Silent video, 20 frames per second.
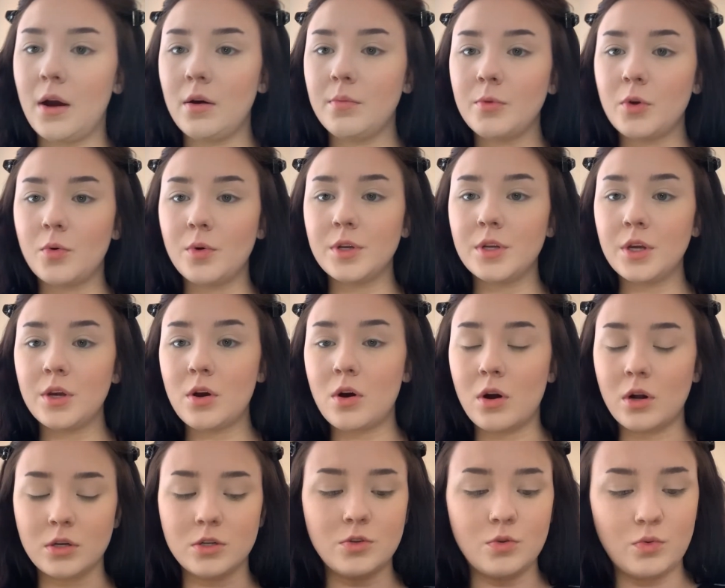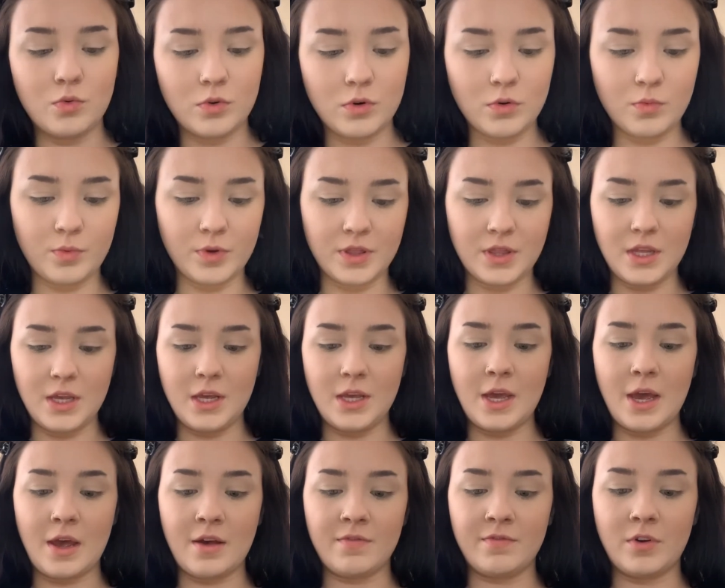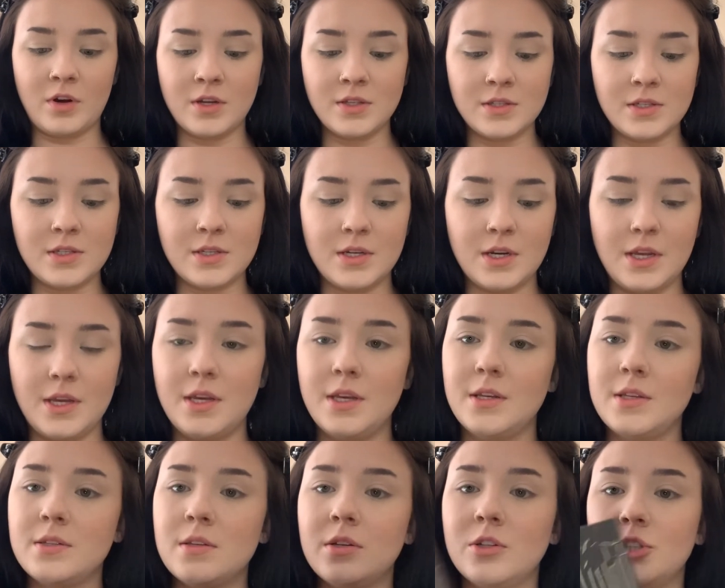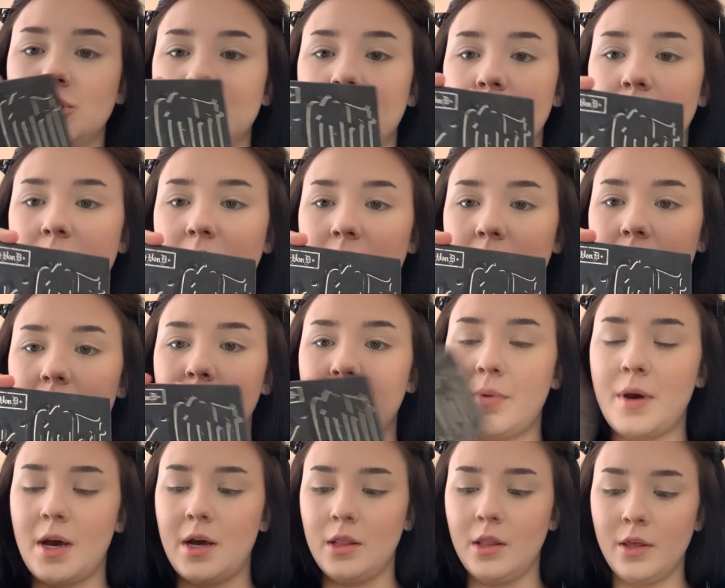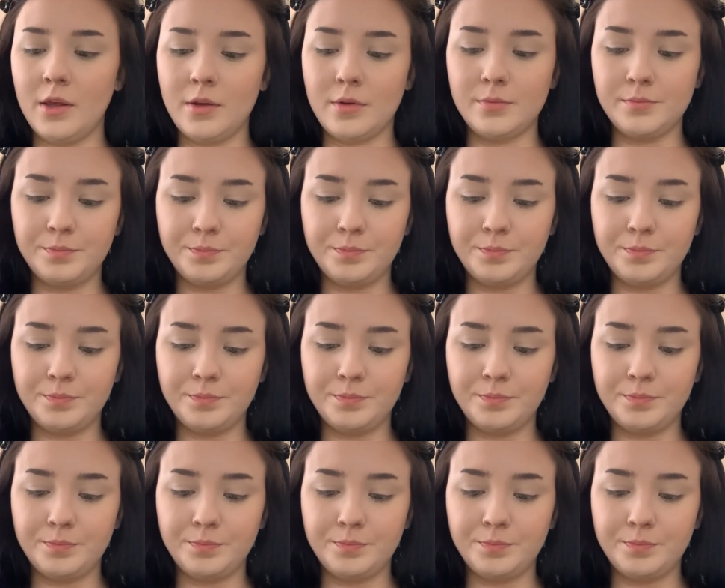I'm going to contour with the Kat Von Sneeze Shade and Light palette.